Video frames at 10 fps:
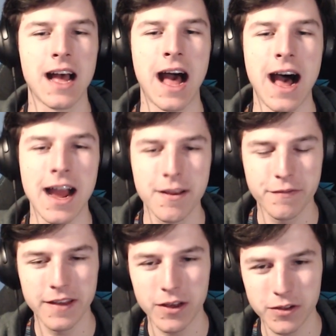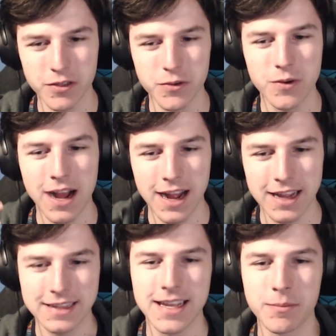high value,
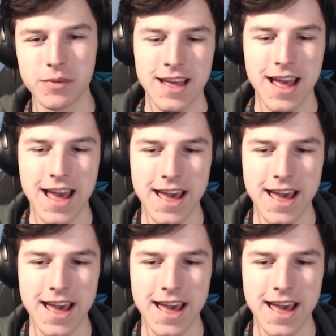high damage,